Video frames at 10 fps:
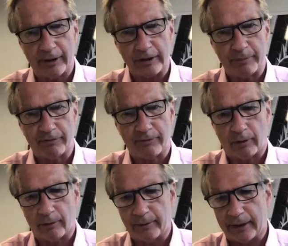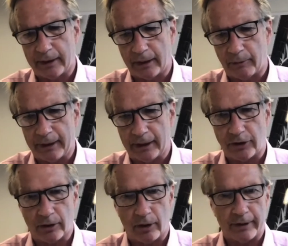before we uh, we let you
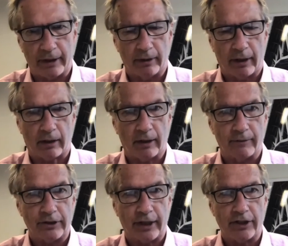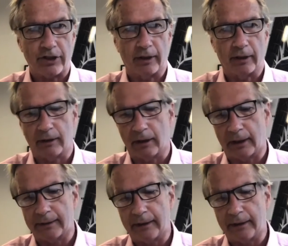go here in our conversation. Uh,